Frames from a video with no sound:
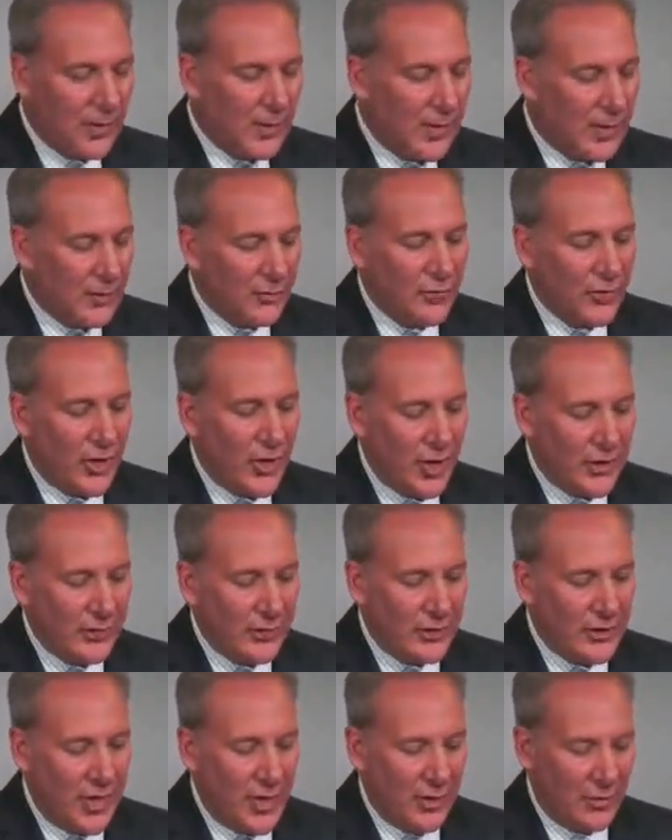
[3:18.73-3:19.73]
Here's a
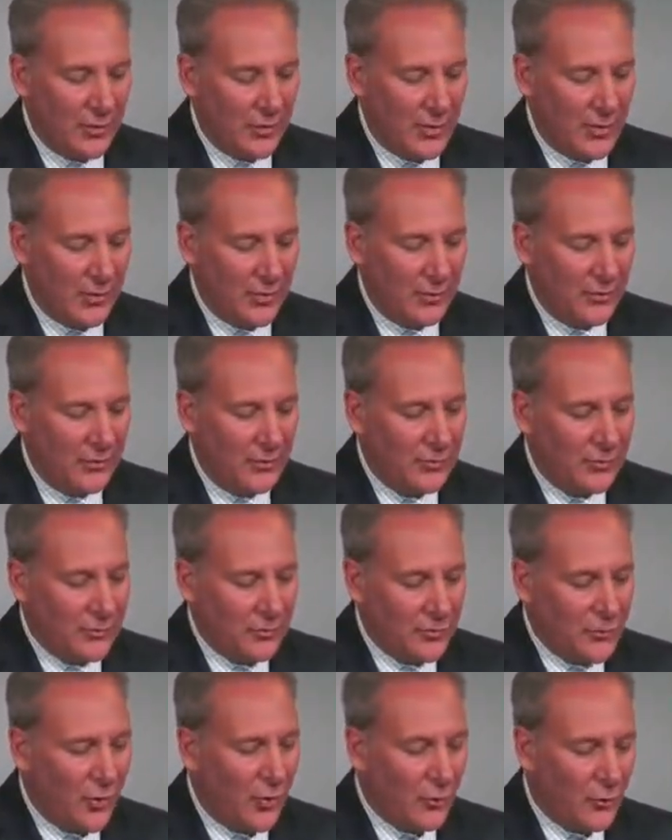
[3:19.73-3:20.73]
$100 bill.
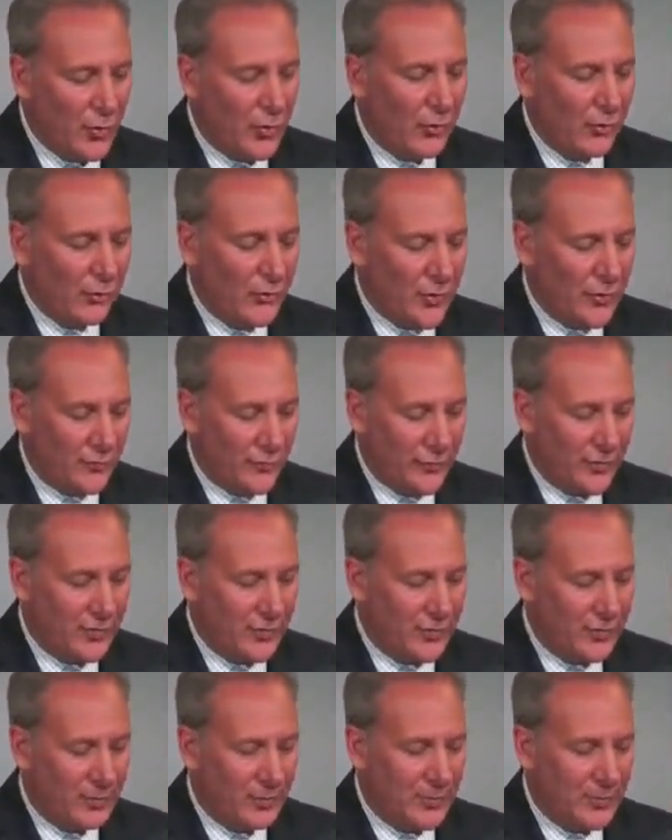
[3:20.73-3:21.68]
There's no real difference